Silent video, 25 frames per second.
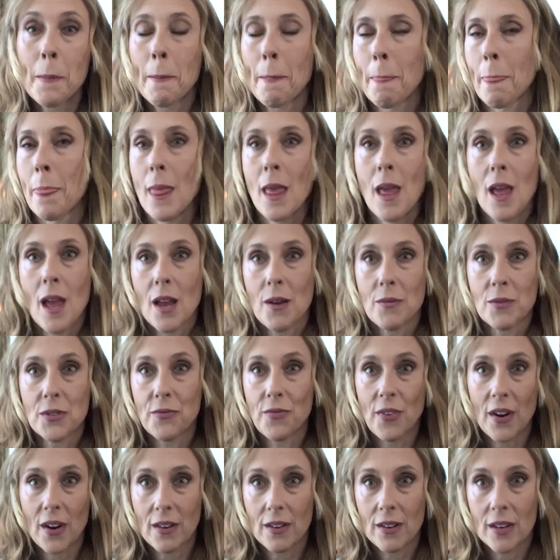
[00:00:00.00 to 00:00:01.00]
It was
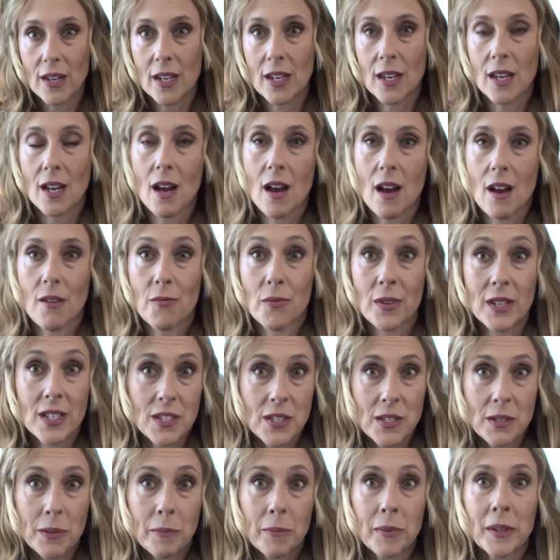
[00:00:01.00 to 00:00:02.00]
very
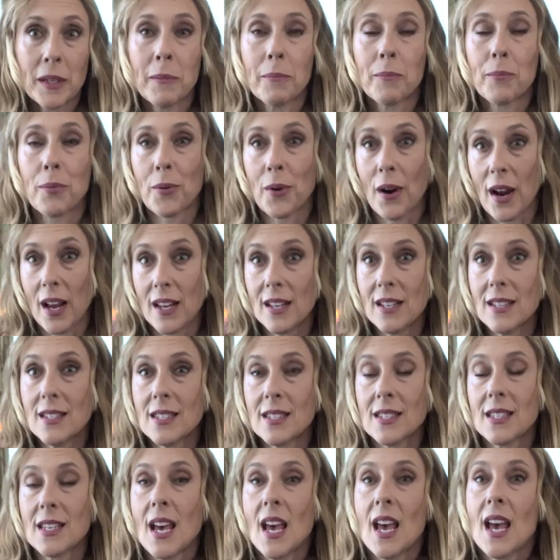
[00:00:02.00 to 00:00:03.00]
reasonably priced.